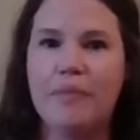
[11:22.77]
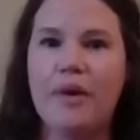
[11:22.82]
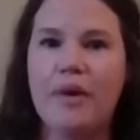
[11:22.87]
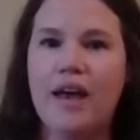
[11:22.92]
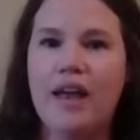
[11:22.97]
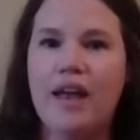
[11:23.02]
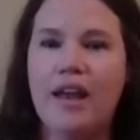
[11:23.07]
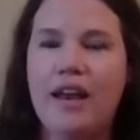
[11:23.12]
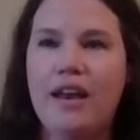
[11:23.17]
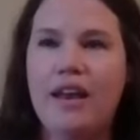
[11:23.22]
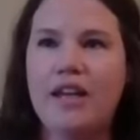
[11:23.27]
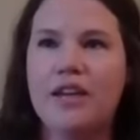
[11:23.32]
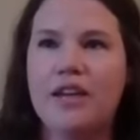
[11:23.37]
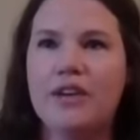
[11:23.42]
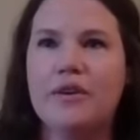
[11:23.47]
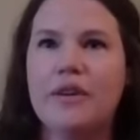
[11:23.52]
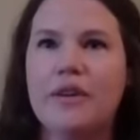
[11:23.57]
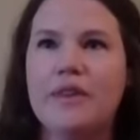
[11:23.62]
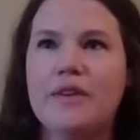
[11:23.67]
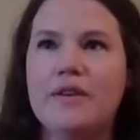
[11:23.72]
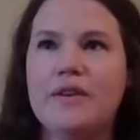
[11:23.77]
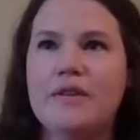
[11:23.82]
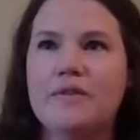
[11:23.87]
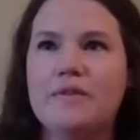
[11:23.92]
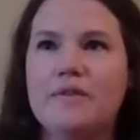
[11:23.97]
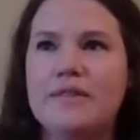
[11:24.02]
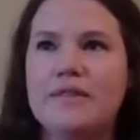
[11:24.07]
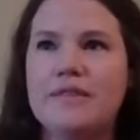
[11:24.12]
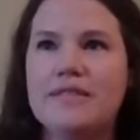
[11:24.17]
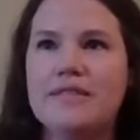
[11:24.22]
But, you know, in
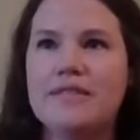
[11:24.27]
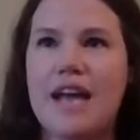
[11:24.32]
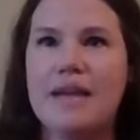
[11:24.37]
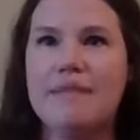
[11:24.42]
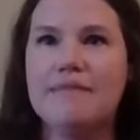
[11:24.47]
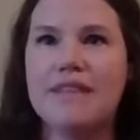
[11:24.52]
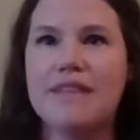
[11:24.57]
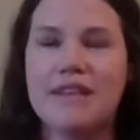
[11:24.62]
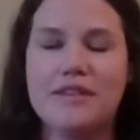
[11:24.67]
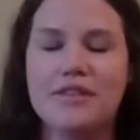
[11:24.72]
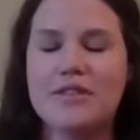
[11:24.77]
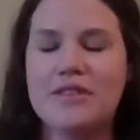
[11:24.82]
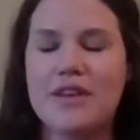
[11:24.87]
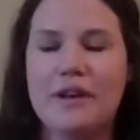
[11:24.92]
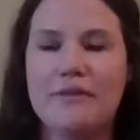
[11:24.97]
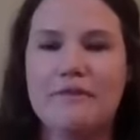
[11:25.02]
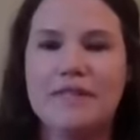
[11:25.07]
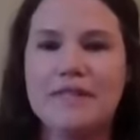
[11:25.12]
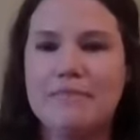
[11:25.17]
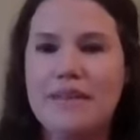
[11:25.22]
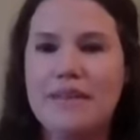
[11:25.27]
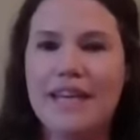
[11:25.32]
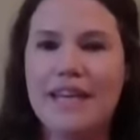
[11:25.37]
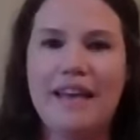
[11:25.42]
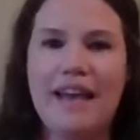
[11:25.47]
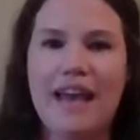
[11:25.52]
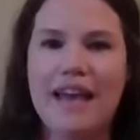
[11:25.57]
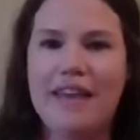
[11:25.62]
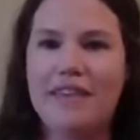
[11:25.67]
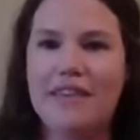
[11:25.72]
those times, I just thought it was
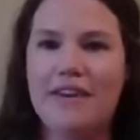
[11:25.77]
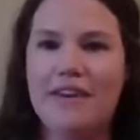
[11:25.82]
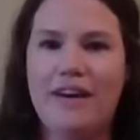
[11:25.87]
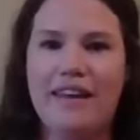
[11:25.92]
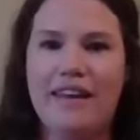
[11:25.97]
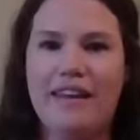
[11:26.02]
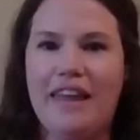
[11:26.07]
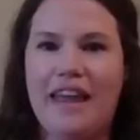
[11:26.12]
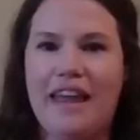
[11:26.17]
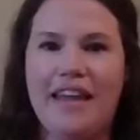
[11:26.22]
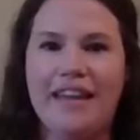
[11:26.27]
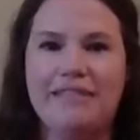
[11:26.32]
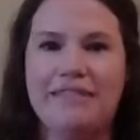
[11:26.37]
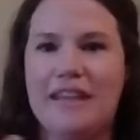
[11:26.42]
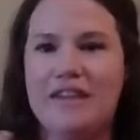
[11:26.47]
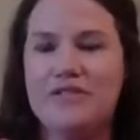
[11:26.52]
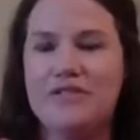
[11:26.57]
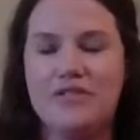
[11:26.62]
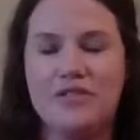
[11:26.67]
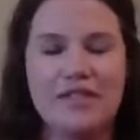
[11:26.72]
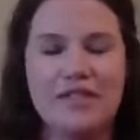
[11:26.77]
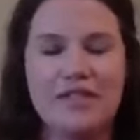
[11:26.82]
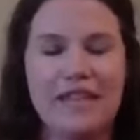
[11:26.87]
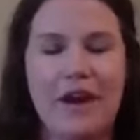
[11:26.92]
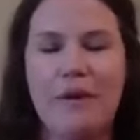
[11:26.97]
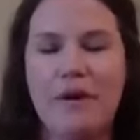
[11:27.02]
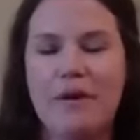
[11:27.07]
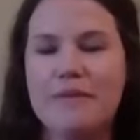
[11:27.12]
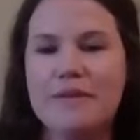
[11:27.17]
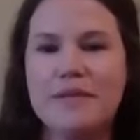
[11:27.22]
me. I thought, like, that's just
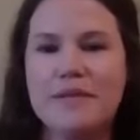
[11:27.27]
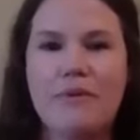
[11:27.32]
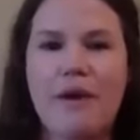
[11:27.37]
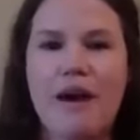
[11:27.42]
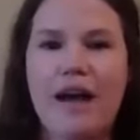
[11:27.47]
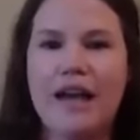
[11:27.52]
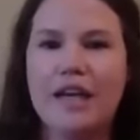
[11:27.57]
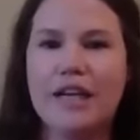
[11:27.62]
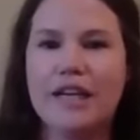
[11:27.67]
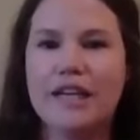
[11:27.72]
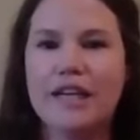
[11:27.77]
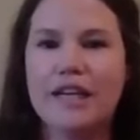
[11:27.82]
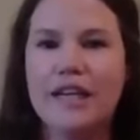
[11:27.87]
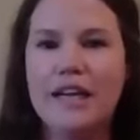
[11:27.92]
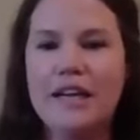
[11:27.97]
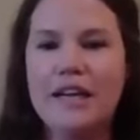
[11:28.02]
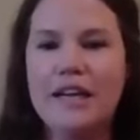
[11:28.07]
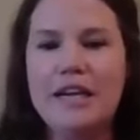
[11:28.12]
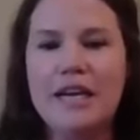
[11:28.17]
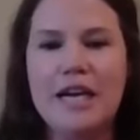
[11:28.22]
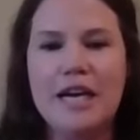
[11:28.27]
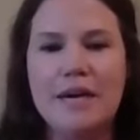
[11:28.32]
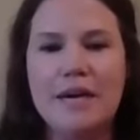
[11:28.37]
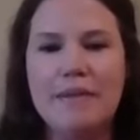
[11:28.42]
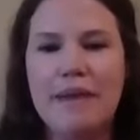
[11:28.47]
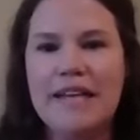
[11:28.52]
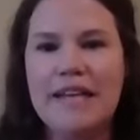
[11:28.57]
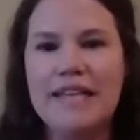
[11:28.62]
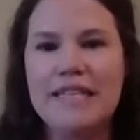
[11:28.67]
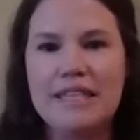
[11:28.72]
how I was wired.
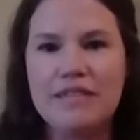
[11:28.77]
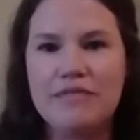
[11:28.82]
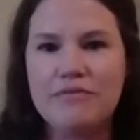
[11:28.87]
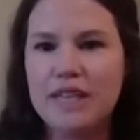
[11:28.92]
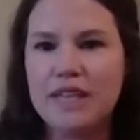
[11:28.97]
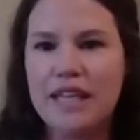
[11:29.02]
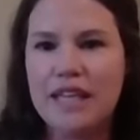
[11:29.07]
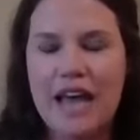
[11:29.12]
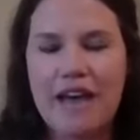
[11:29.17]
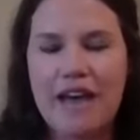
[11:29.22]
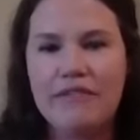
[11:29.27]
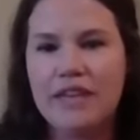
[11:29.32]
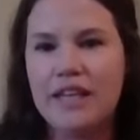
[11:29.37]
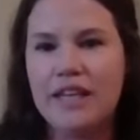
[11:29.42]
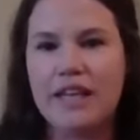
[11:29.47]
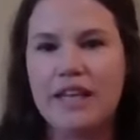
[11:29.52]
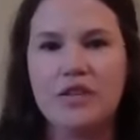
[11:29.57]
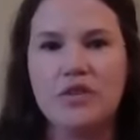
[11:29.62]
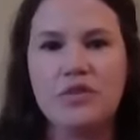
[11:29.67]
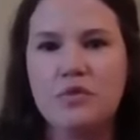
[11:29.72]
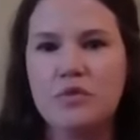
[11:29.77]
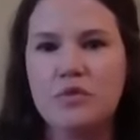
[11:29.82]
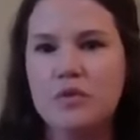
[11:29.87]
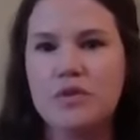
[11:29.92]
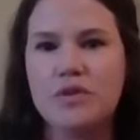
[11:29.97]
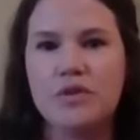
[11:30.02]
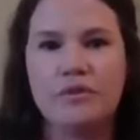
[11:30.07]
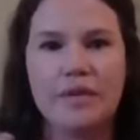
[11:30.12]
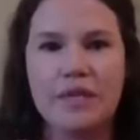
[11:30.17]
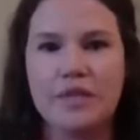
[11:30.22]
I didn't really have any, like,
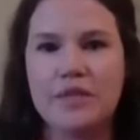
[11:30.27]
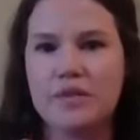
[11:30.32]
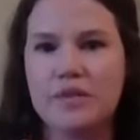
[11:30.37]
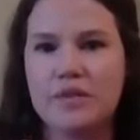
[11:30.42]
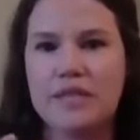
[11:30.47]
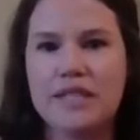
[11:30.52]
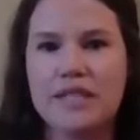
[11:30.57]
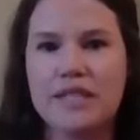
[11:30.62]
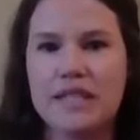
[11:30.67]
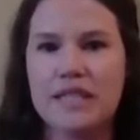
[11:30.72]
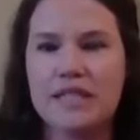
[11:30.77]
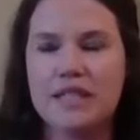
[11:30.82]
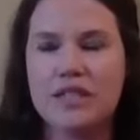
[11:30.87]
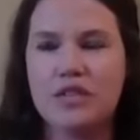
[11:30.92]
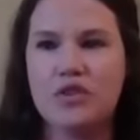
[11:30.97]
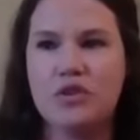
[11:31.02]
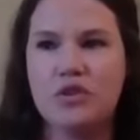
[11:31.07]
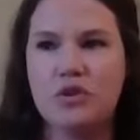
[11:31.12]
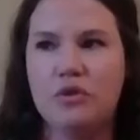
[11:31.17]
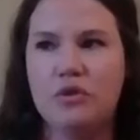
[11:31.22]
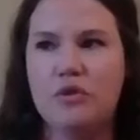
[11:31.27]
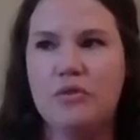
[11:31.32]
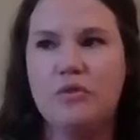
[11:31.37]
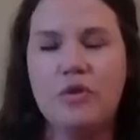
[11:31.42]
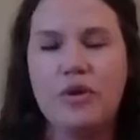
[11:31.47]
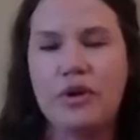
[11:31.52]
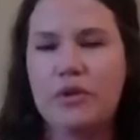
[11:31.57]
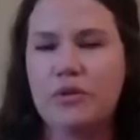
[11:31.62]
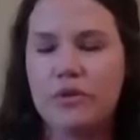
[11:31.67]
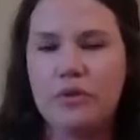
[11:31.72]
tools or resources to
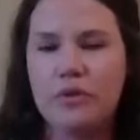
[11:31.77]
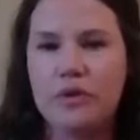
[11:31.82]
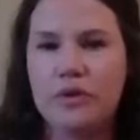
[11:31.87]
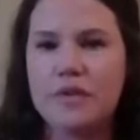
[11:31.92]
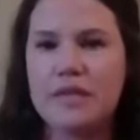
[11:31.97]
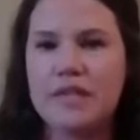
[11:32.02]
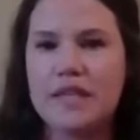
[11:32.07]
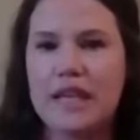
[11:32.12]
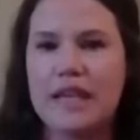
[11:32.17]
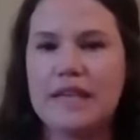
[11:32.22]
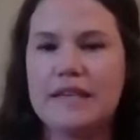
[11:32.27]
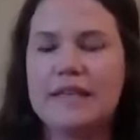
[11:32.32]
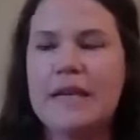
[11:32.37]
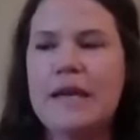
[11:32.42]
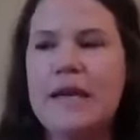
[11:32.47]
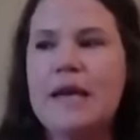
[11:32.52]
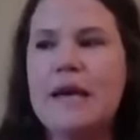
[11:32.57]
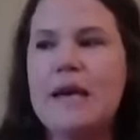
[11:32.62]
work through those things.